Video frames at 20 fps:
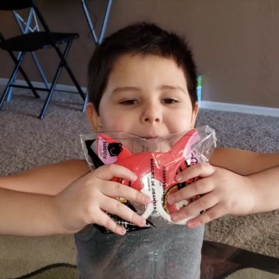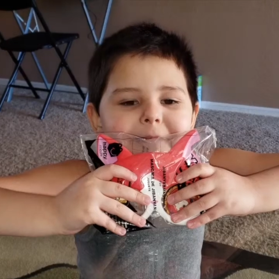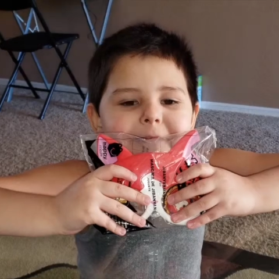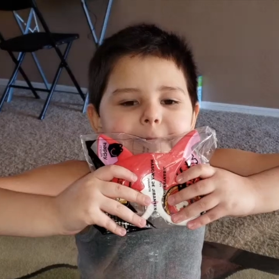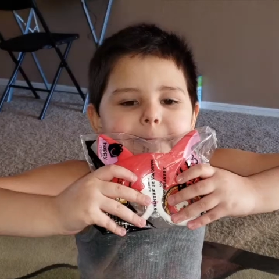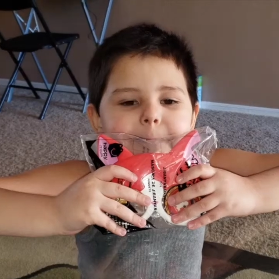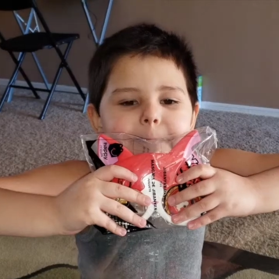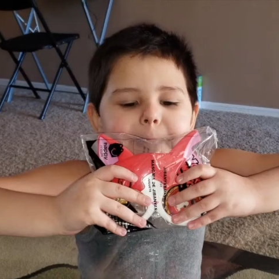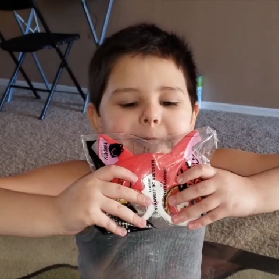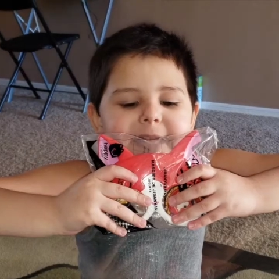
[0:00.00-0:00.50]

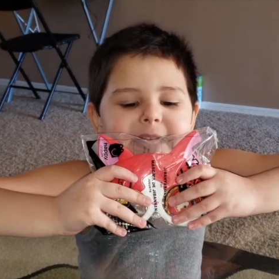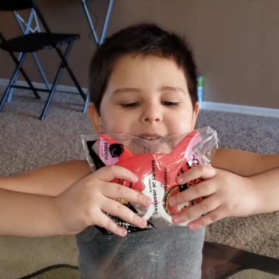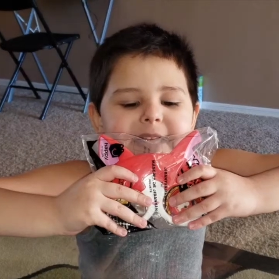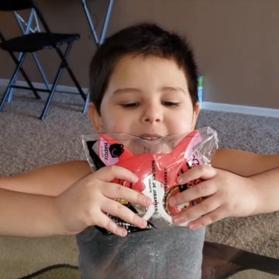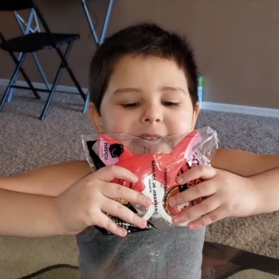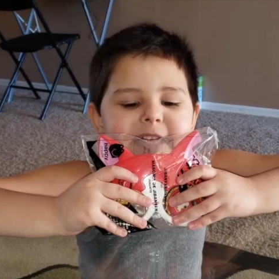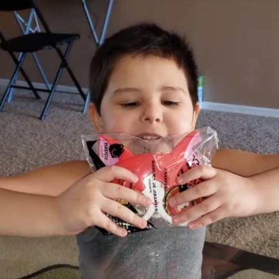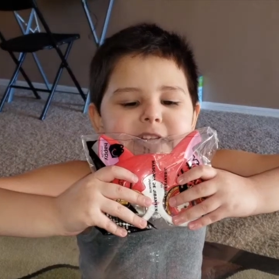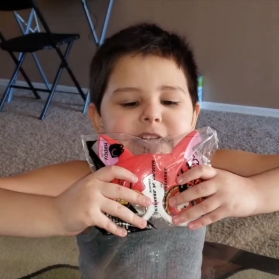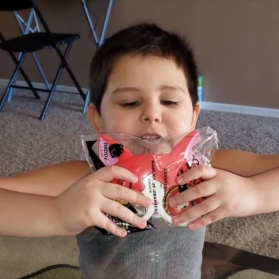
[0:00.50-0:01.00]
everybody,
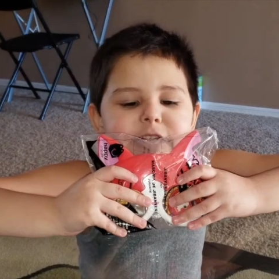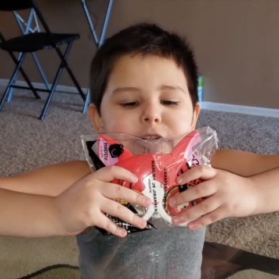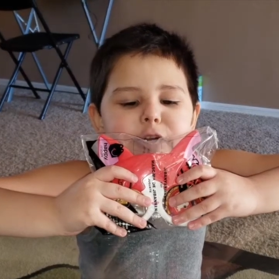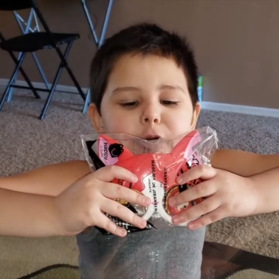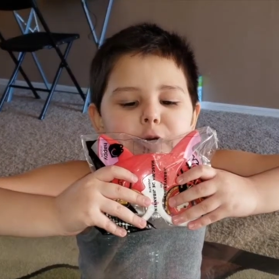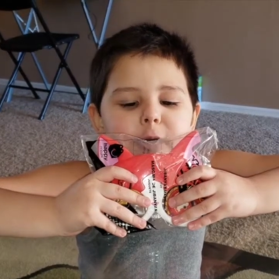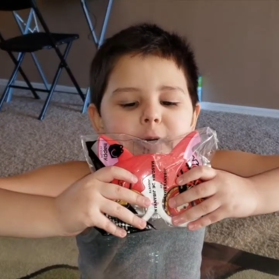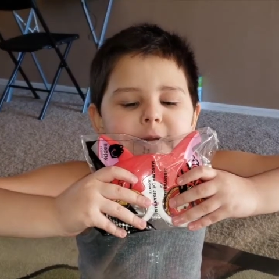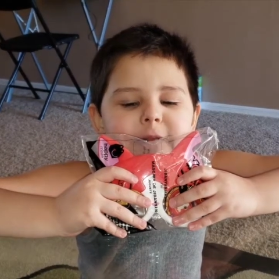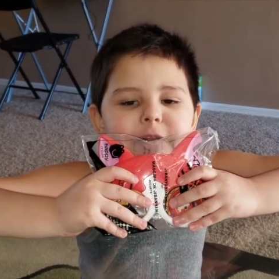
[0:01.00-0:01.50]
this is
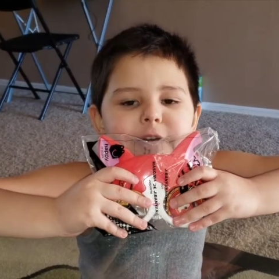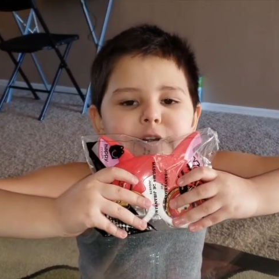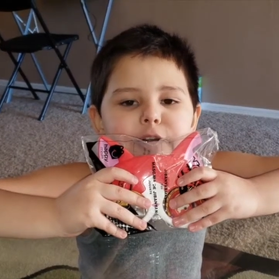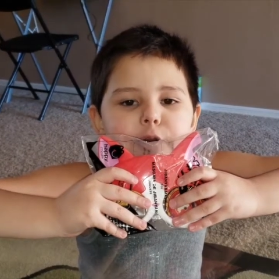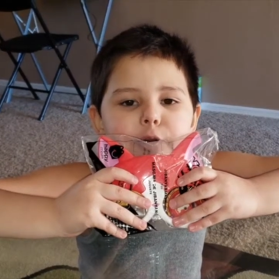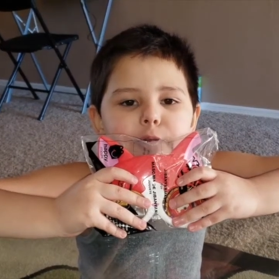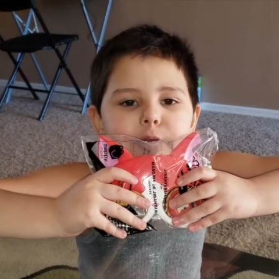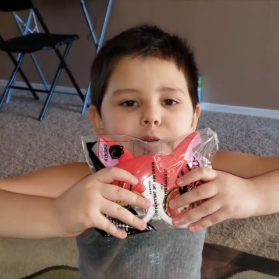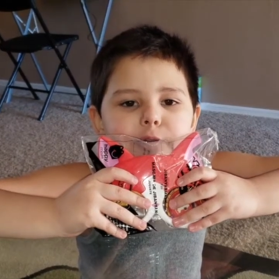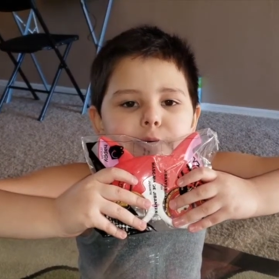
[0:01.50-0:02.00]
Noah for
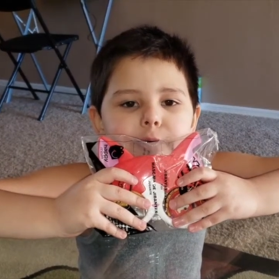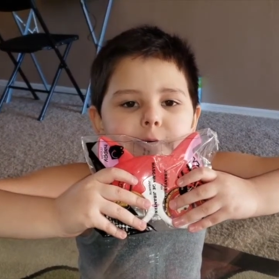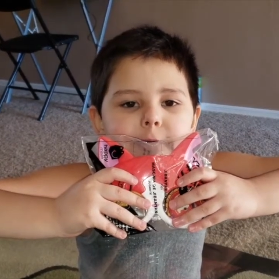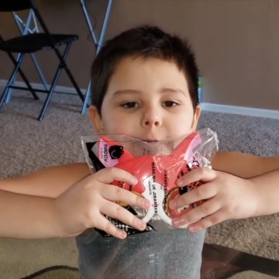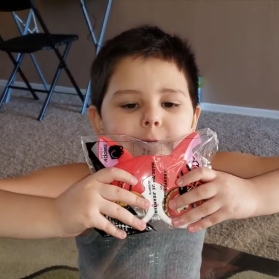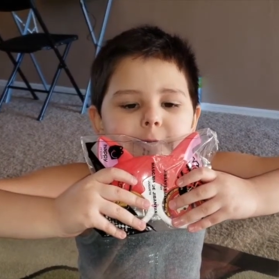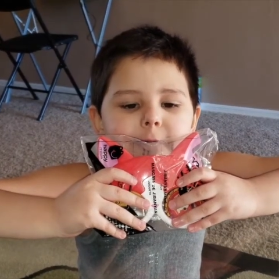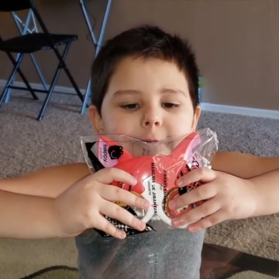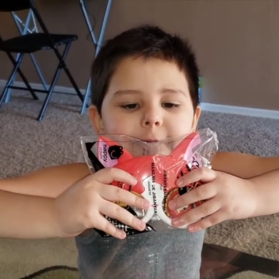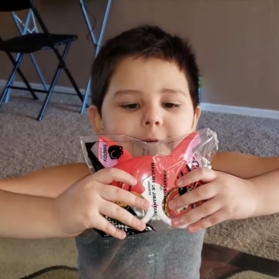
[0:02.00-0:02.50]
Noah Toy
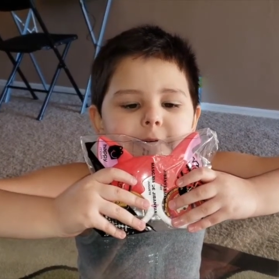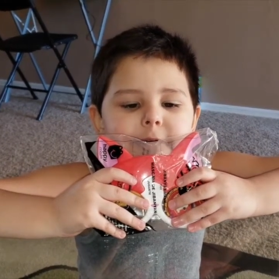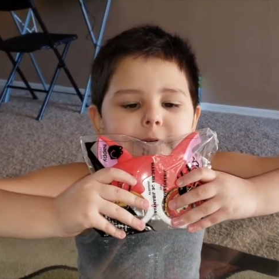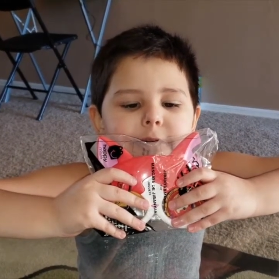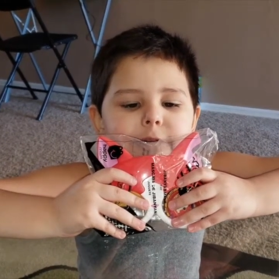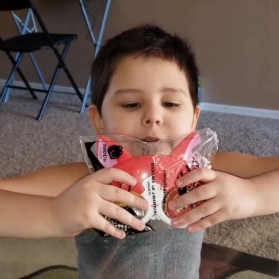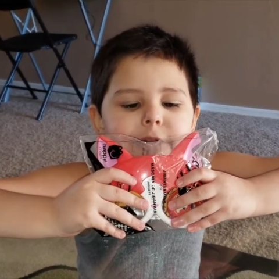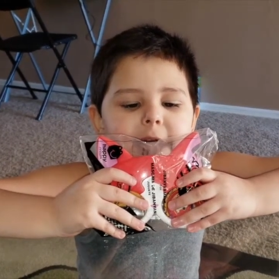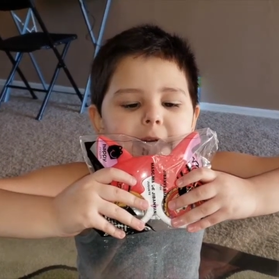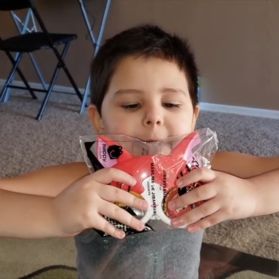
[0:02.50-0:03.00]
Review.
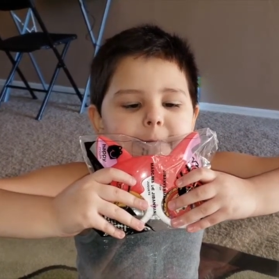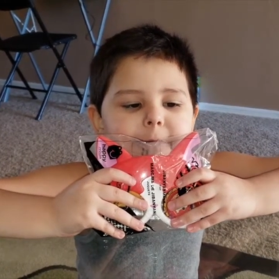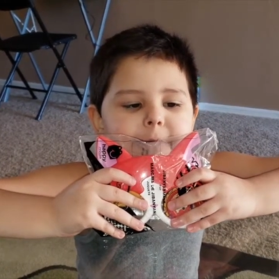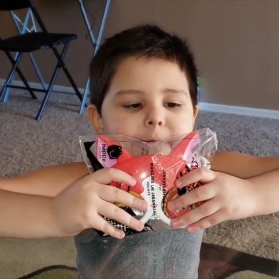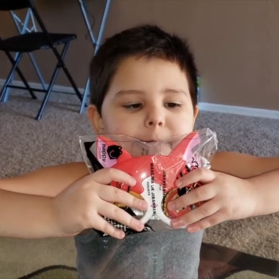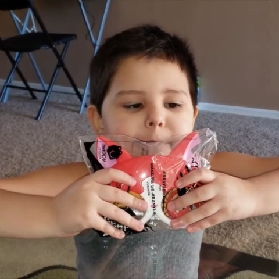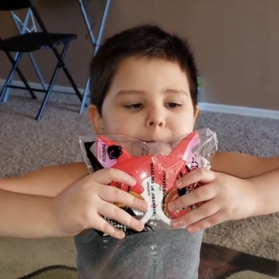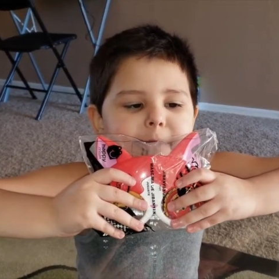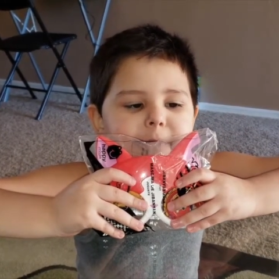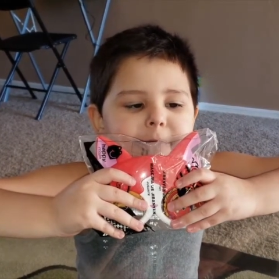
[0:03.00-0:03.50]
Today I'm
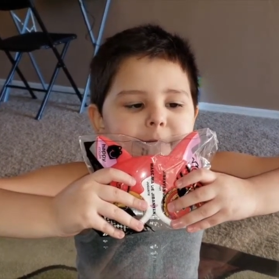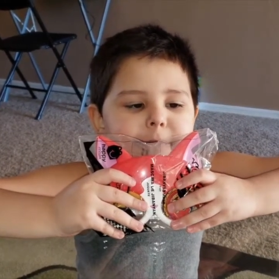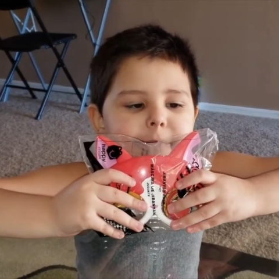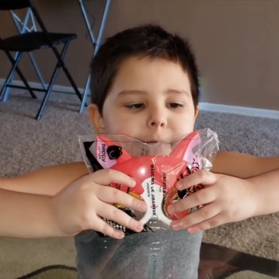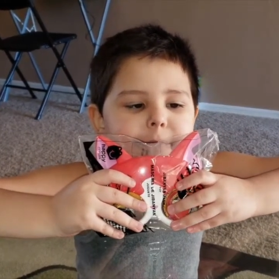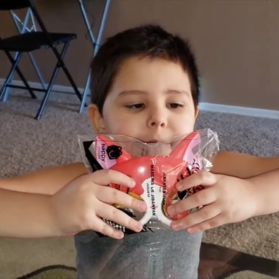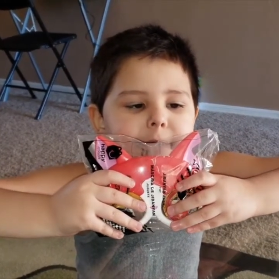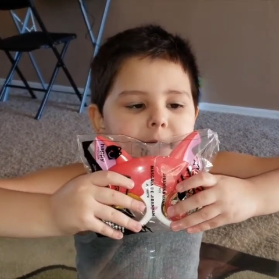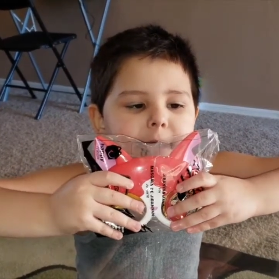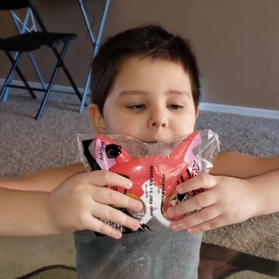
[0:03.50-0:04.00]
going to be
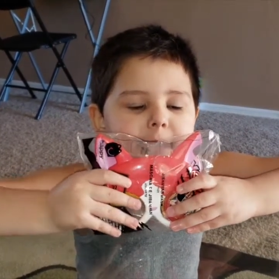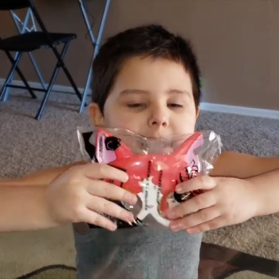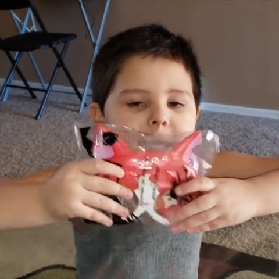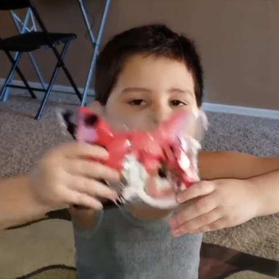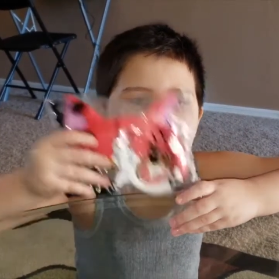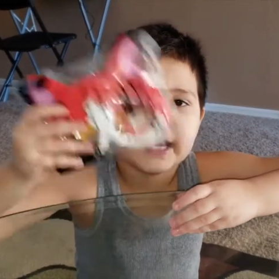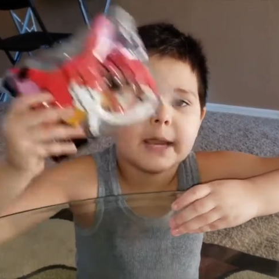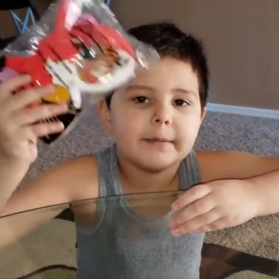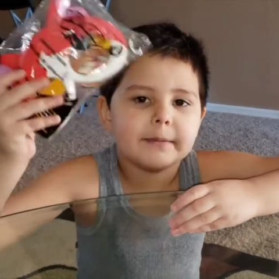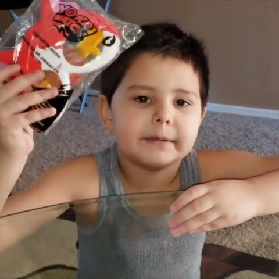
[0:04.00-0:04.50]
reviewing
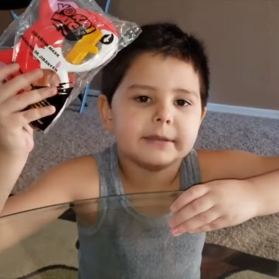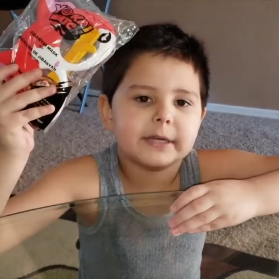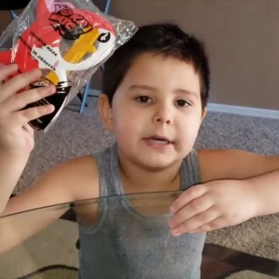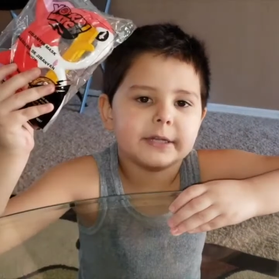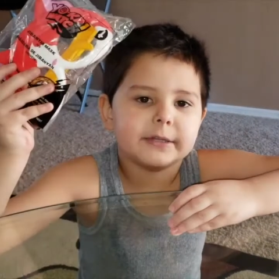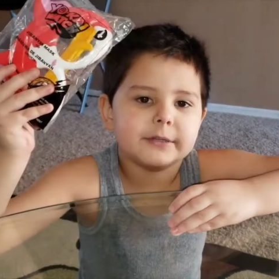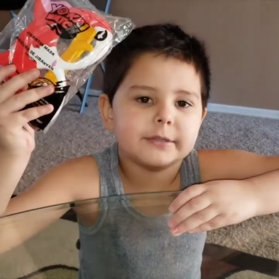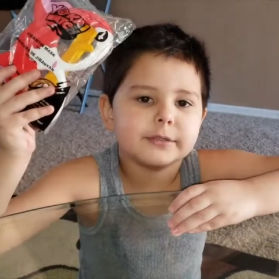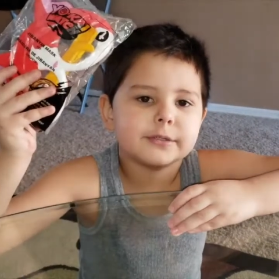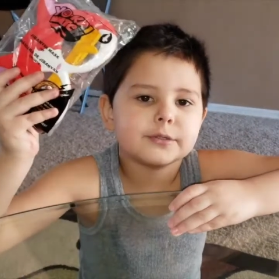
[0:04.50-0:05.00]
a
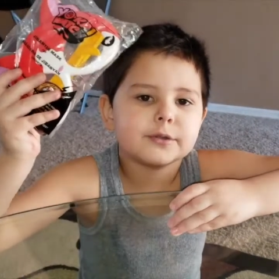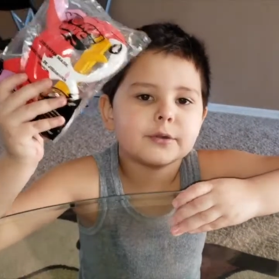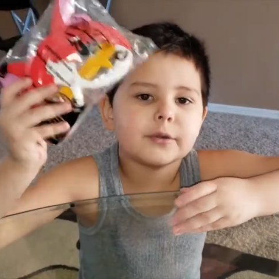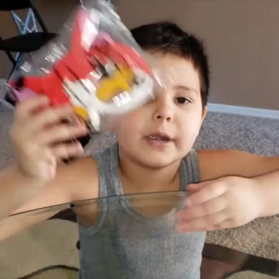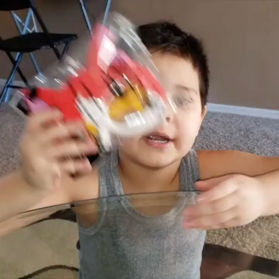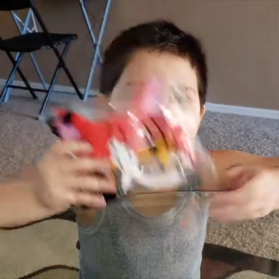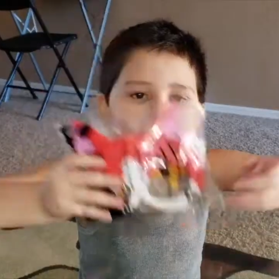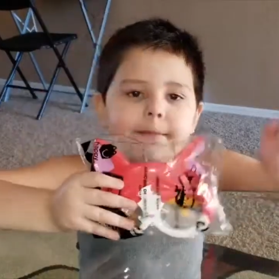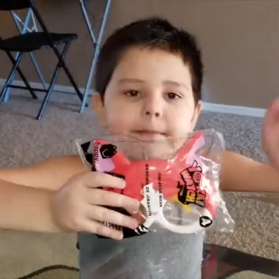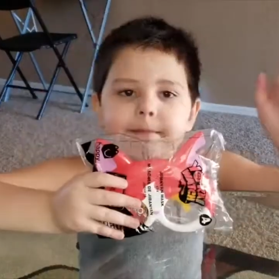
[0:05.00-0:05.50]
McDonald's
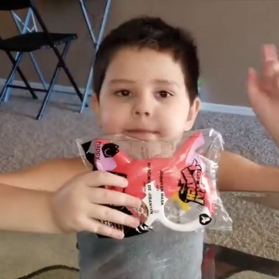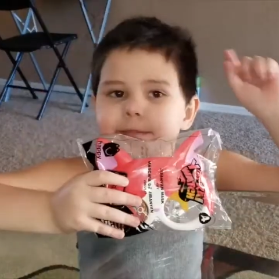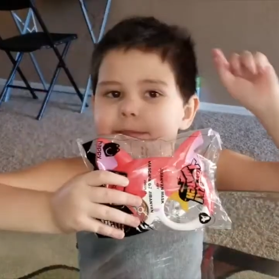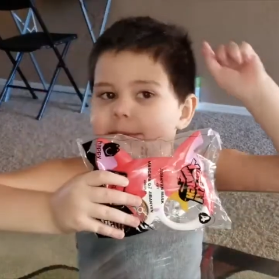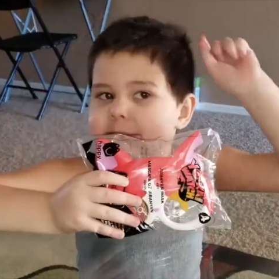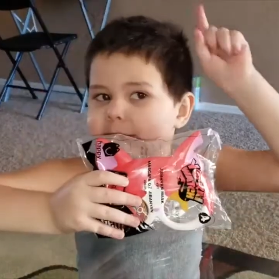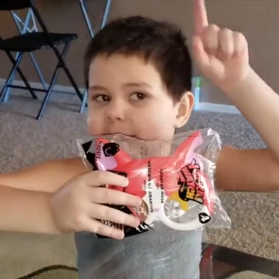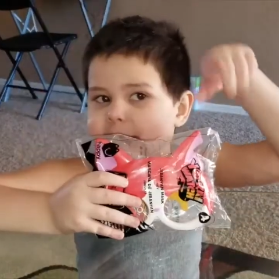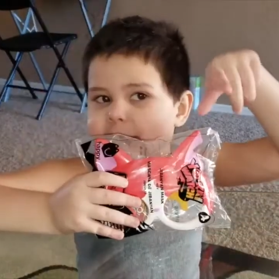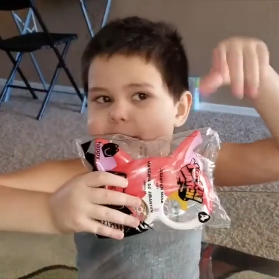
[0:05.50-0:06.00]
toy.
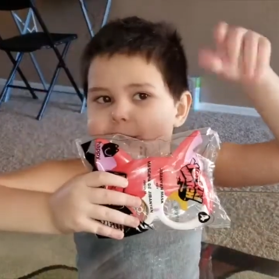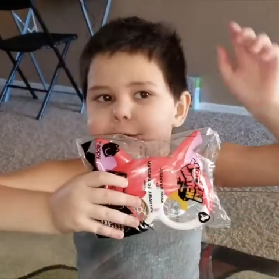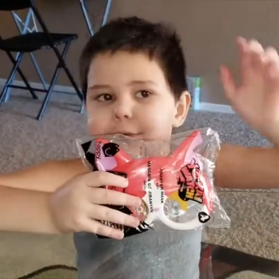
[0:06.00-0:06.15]
Stay